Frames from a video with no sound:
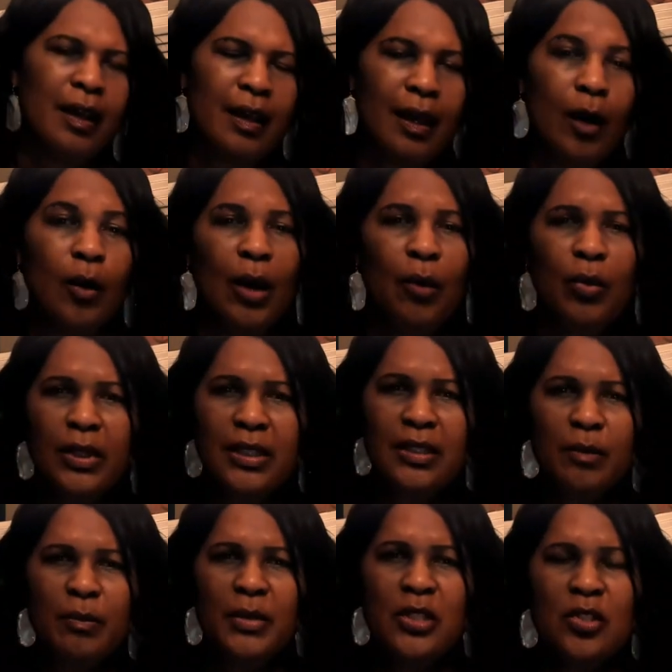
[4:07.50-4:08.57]
Oh, I wanted to
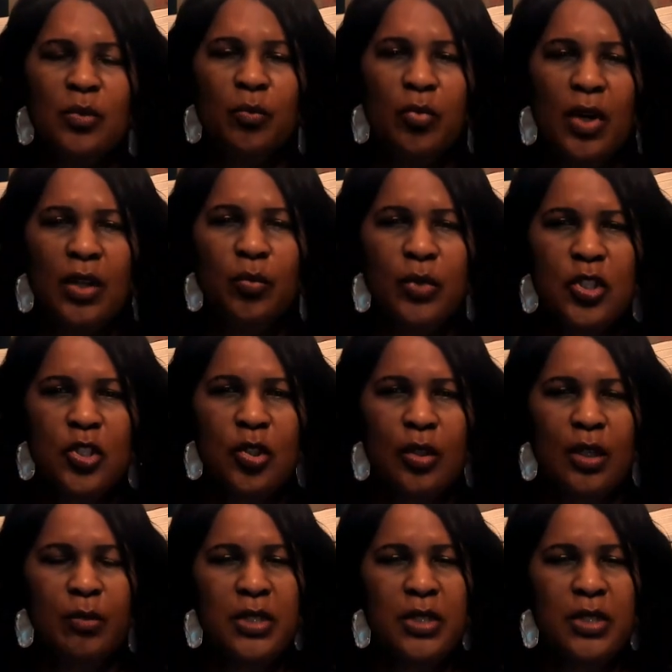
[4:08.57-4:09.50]
mention Braunwyn showed up.